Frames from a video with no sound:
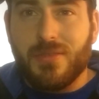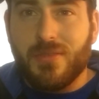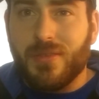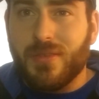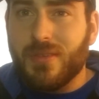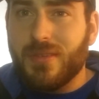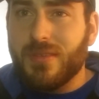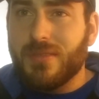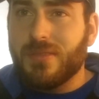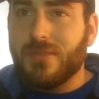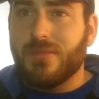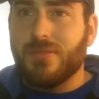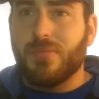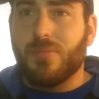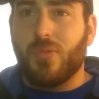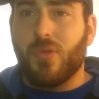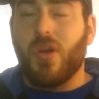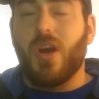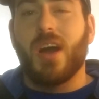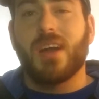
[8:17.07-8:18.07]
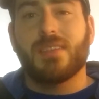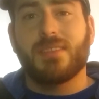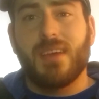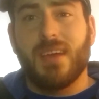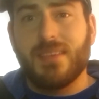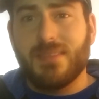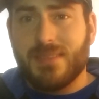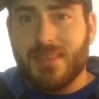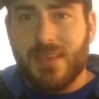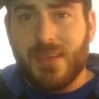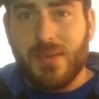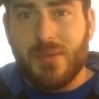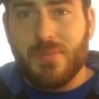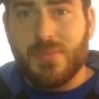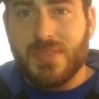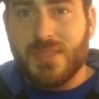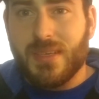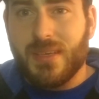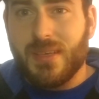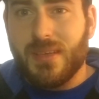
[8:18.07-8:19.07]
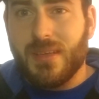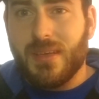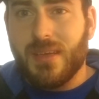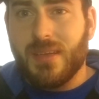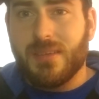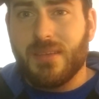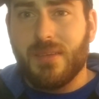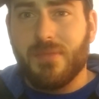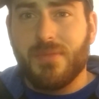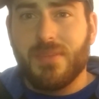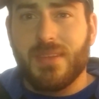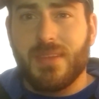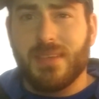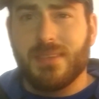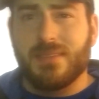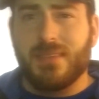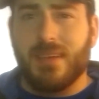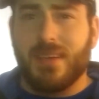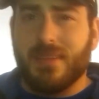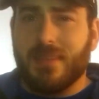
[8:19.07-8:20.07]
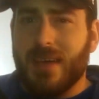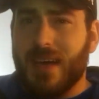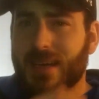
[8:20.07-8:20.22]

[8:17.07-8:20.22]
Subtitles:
You could do peroxide dips and different things like